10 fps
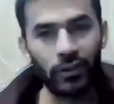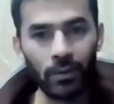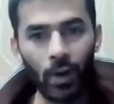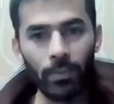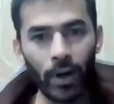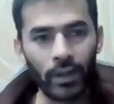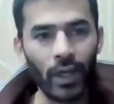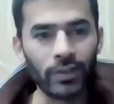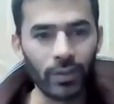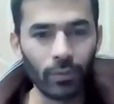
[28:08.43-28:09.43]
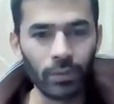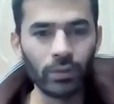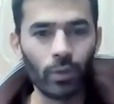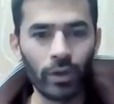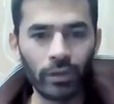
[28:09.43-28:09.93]
is about podcasting, which
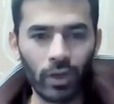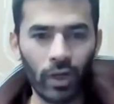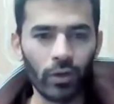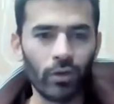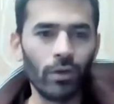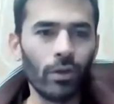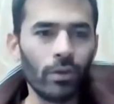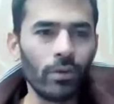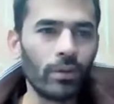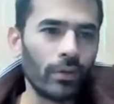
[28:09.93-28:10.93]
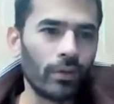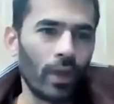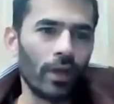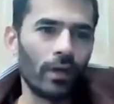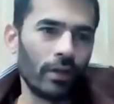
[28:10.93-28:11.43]
is what he's trying to do,
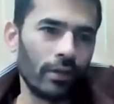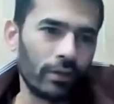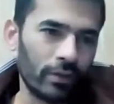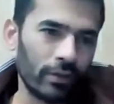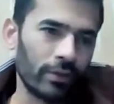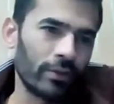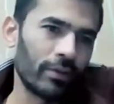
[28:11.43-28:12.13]
then it is.